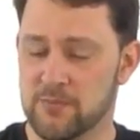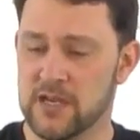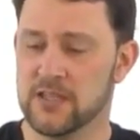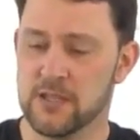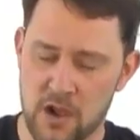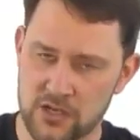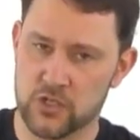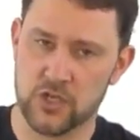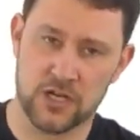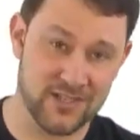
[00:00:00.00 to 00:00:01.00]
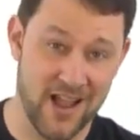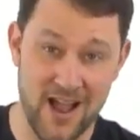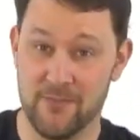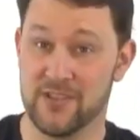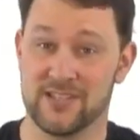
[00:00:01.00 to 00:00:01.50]
but the monster truck is
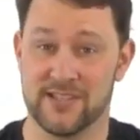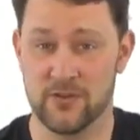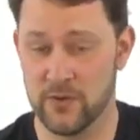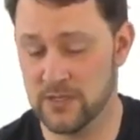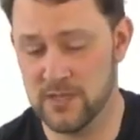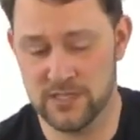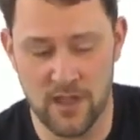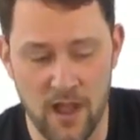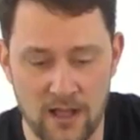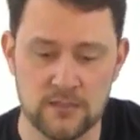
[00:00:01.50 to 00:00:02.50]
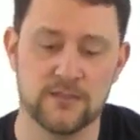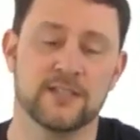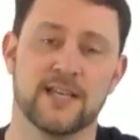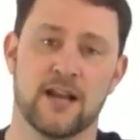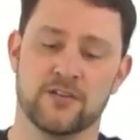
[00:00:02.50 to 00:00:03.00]
obviously going to be taller and
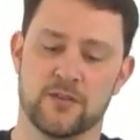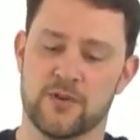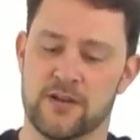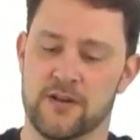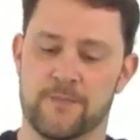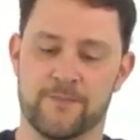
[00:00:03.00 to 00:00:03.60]
the tires are bigger.